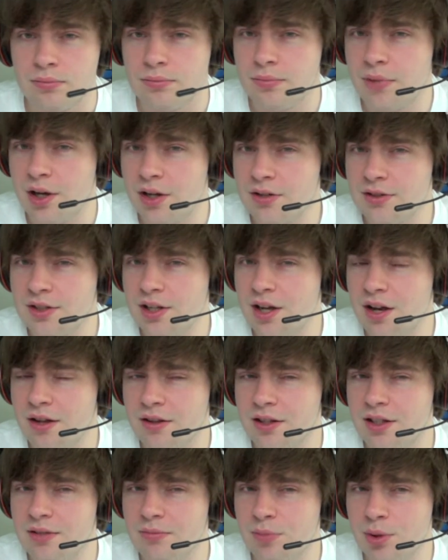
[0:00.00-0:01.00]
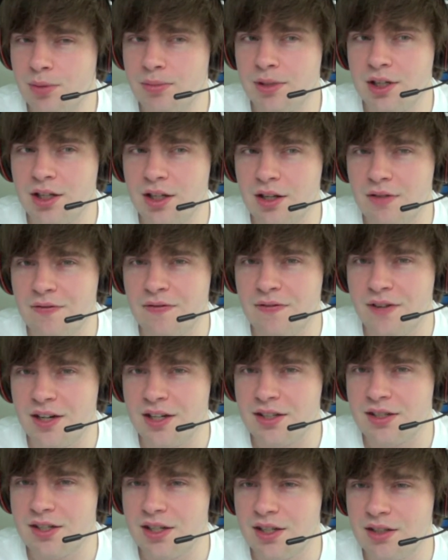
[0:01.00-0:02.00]
Personally, I think probably
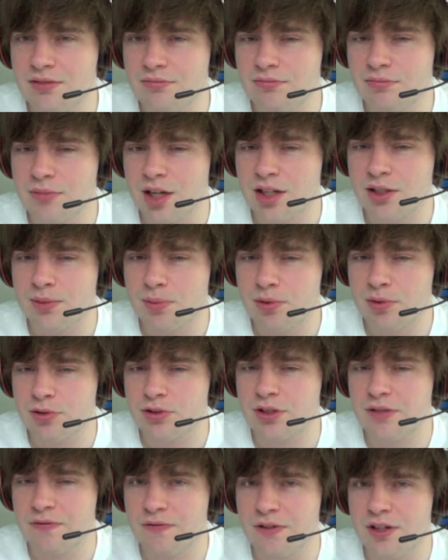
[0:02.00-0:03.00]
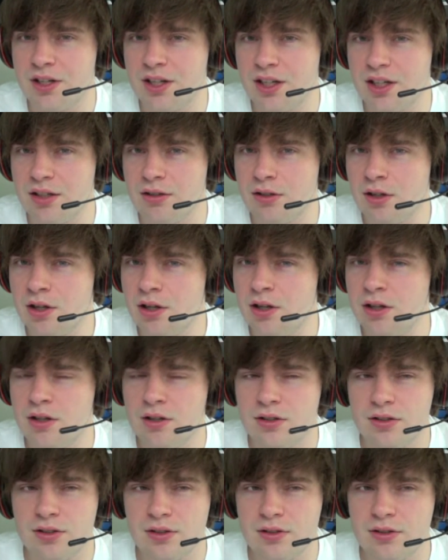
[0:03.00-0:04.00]
Infinity, Xbox Infinity.
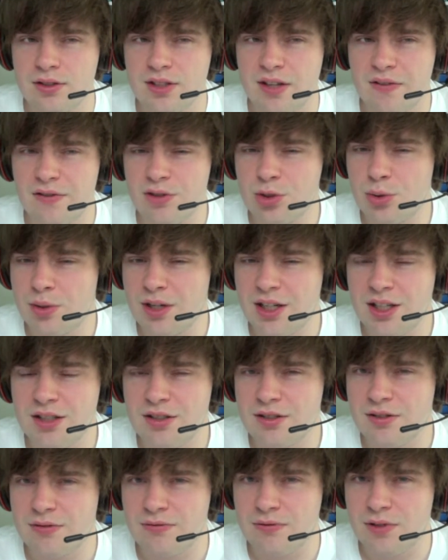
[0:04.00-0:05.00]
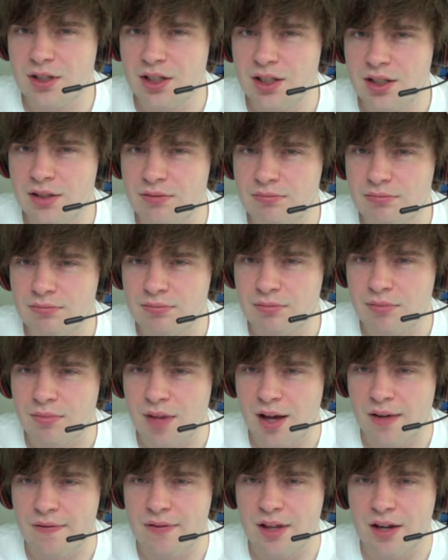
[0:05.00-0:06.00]
720 doesn't really
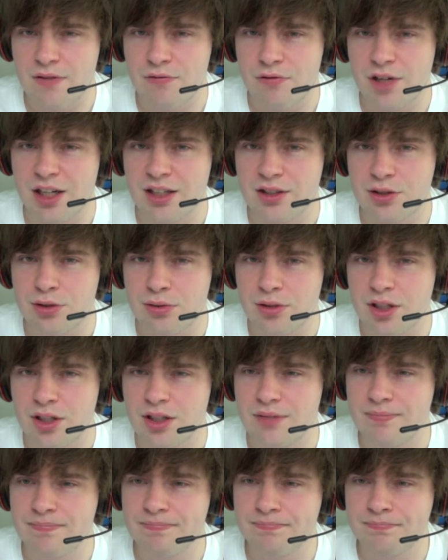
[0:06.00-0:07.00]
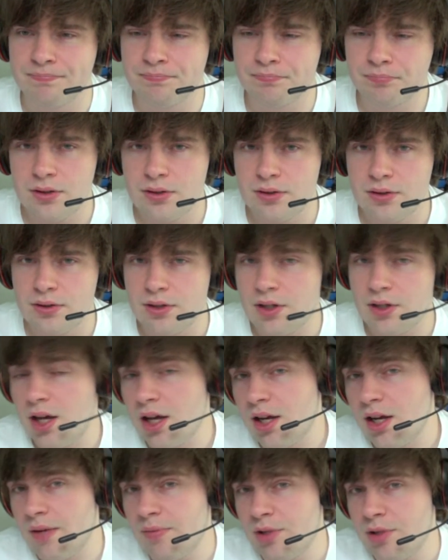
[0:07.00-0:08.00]
have that ring to it. So yeah,
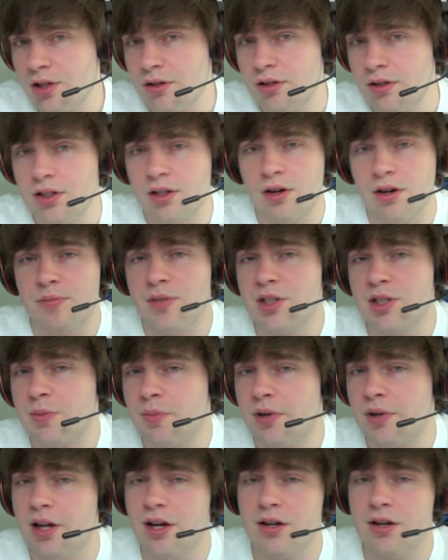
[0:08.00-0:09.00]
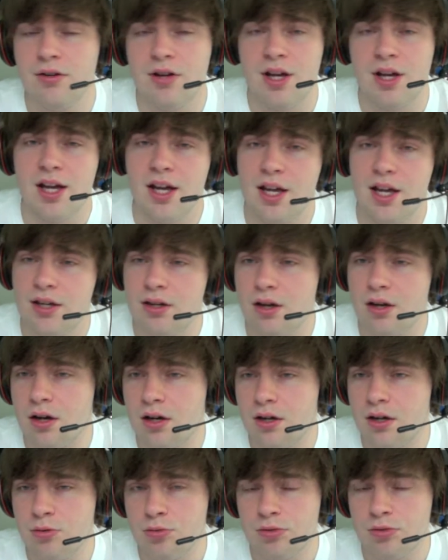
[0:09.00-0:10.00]
let me know in the comments below, and
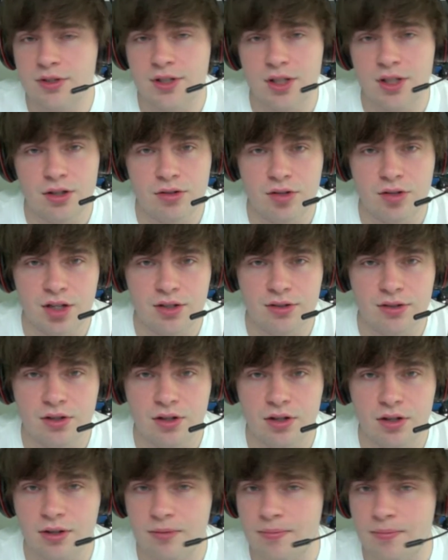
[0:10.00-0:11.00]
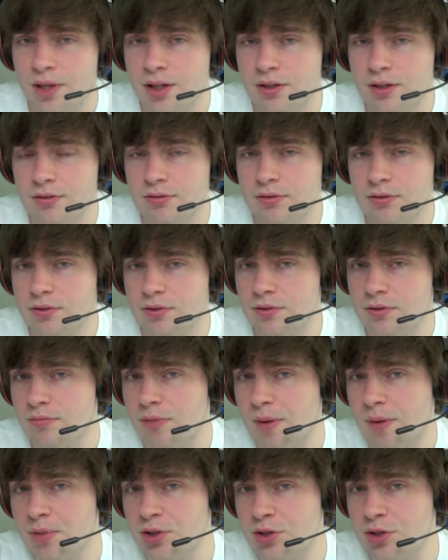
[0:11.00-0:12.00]
I will see you next time.
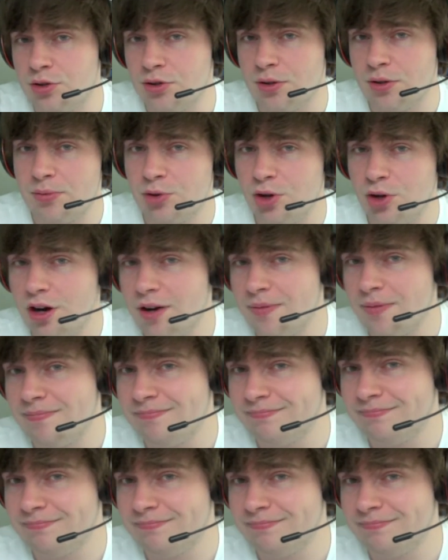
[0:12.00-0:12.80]
Remember to subscribe.